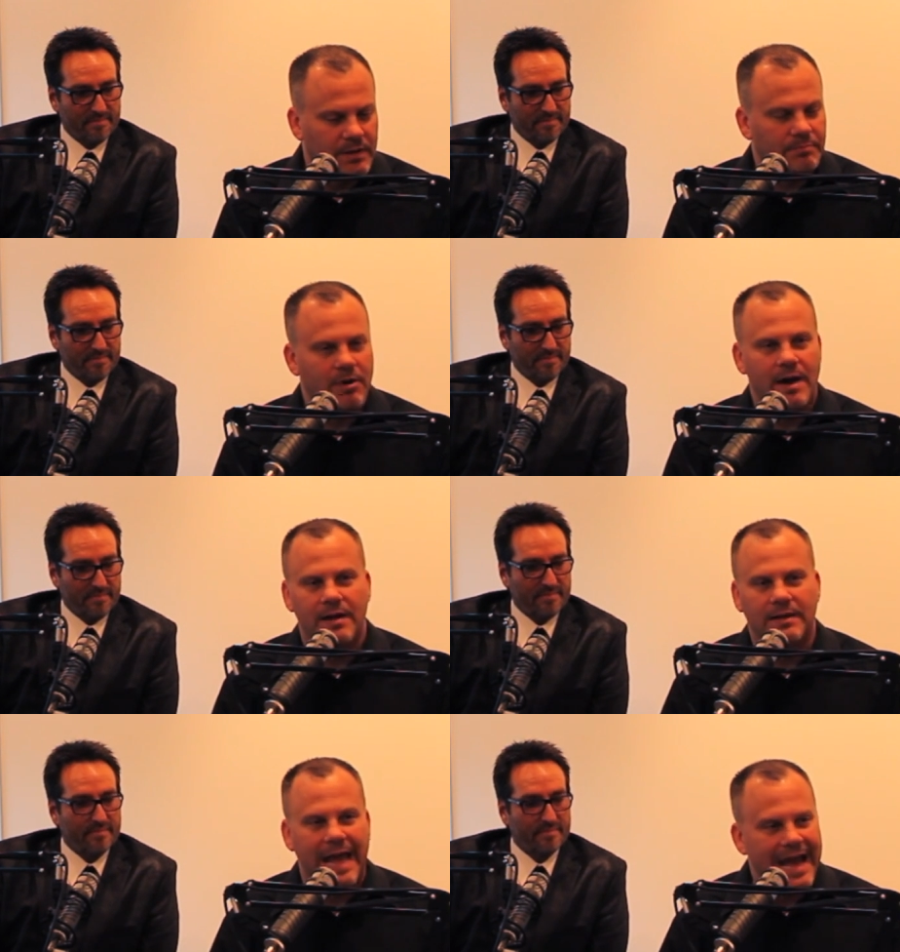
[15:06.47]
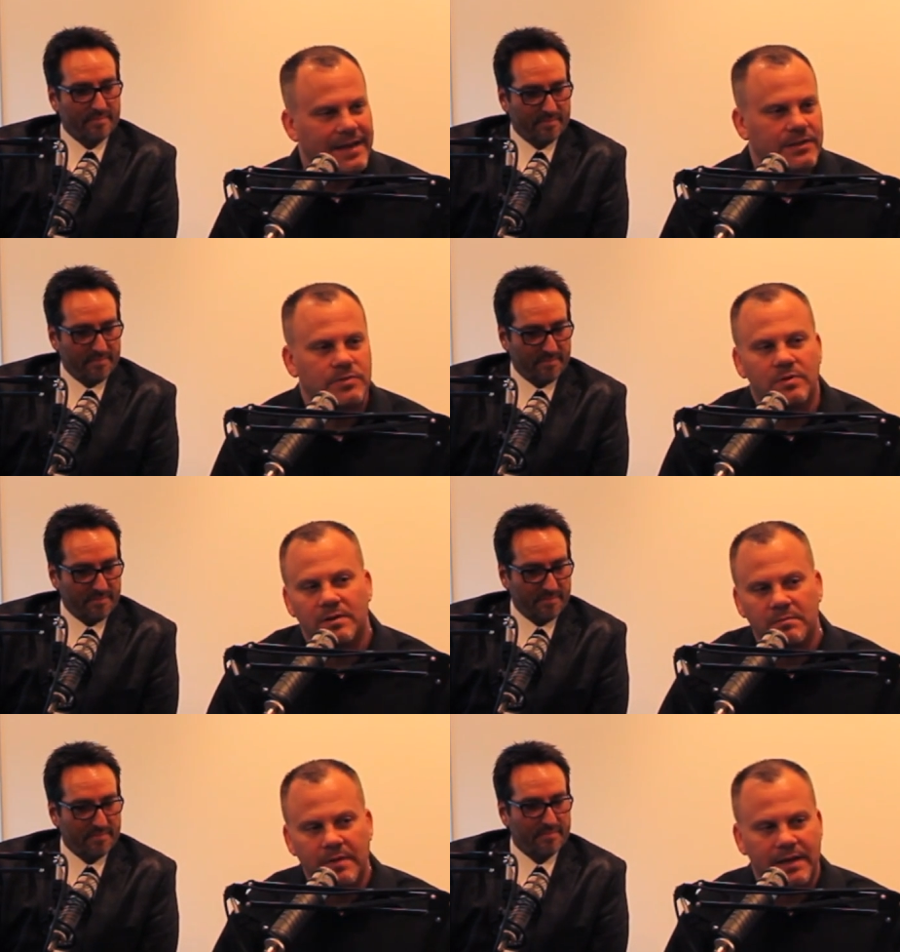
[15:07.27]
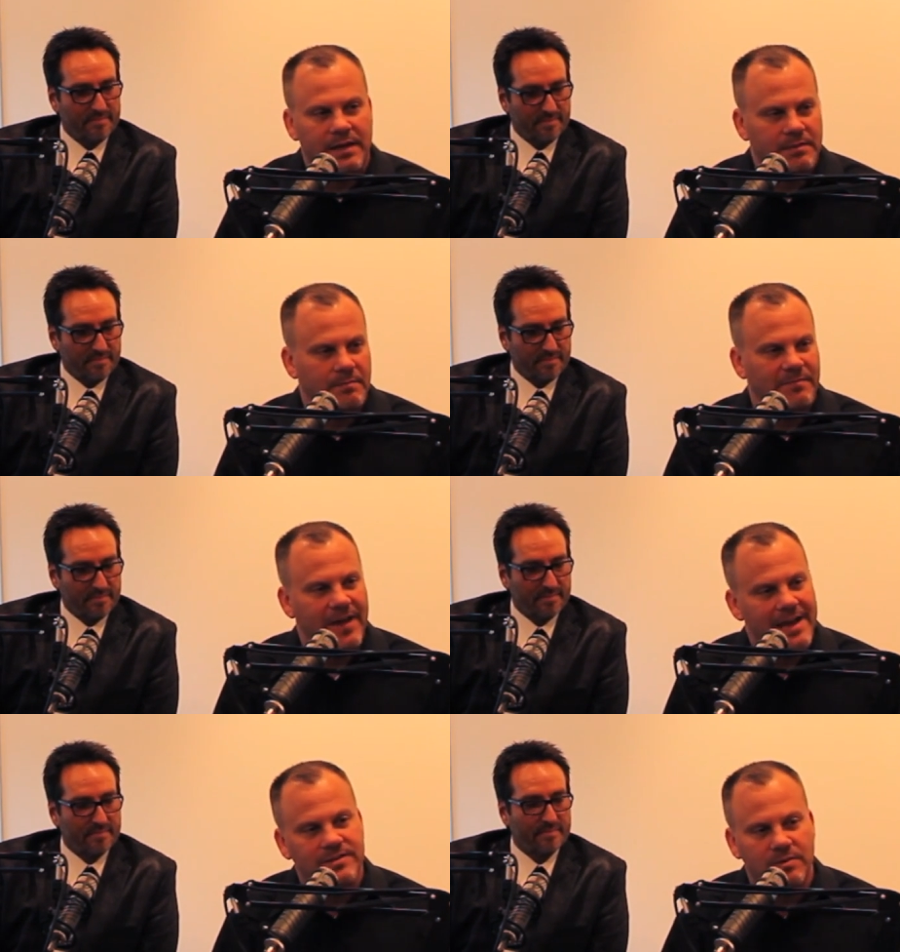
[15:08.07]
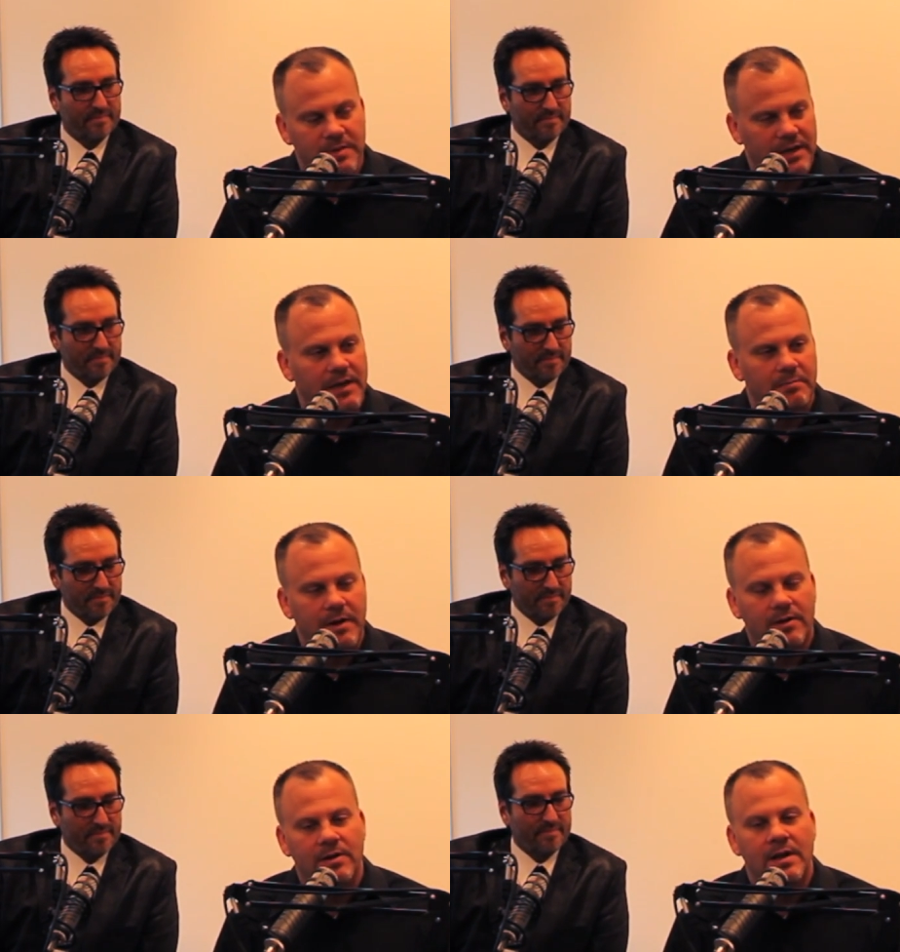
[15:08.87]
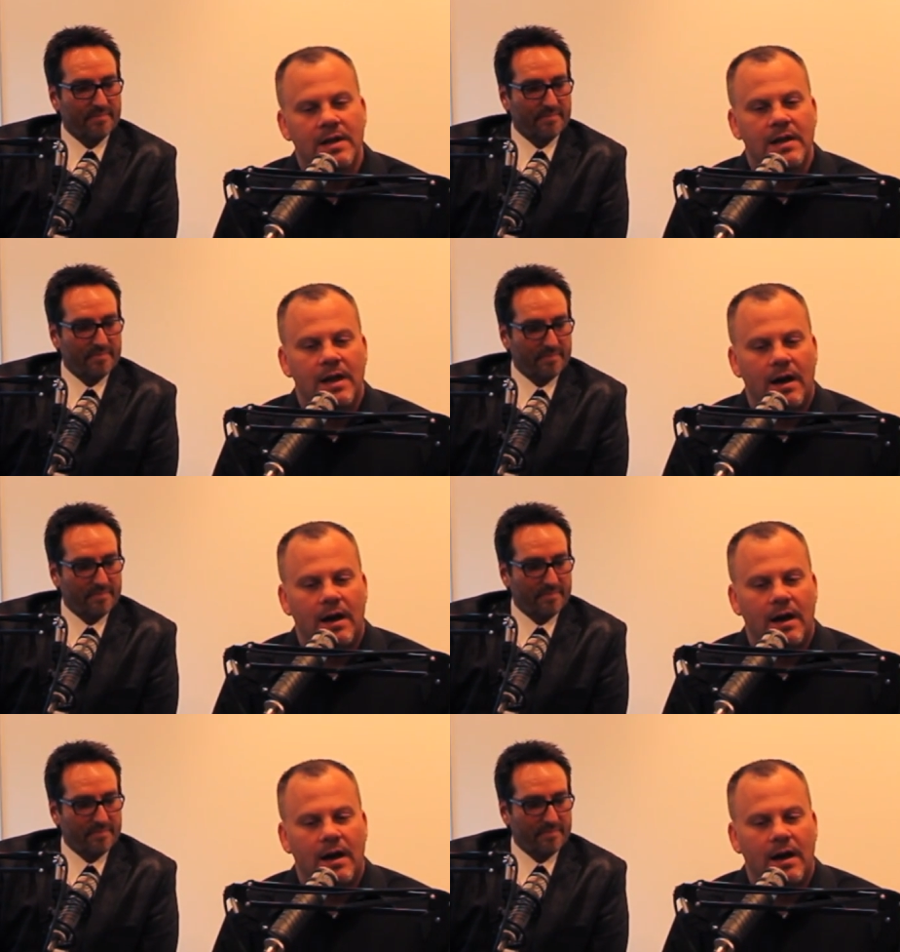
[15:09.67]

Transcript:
Speaker 1: building the product, adding to it, making it faster, making it better,